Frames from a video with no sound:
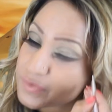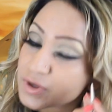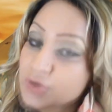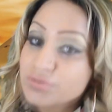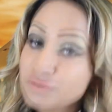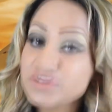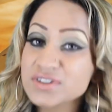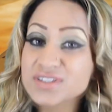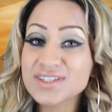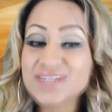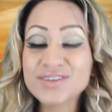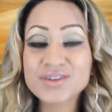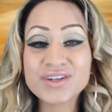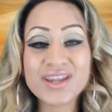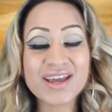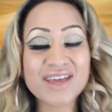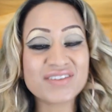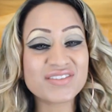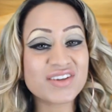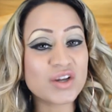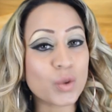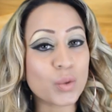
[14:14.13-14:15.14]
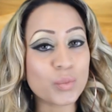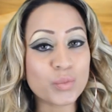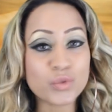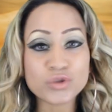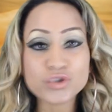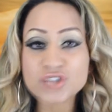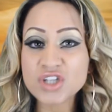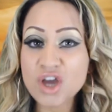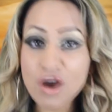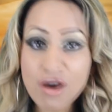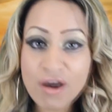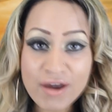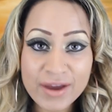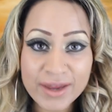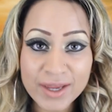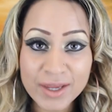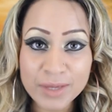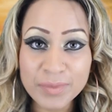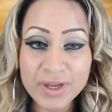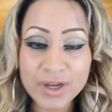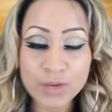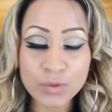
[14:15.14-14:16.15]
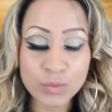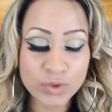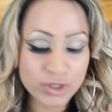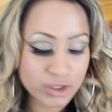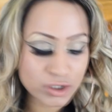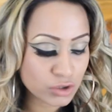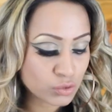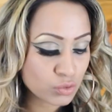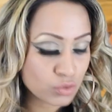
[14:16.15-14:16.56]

Obviously, you're gonna have a lot more time, and I want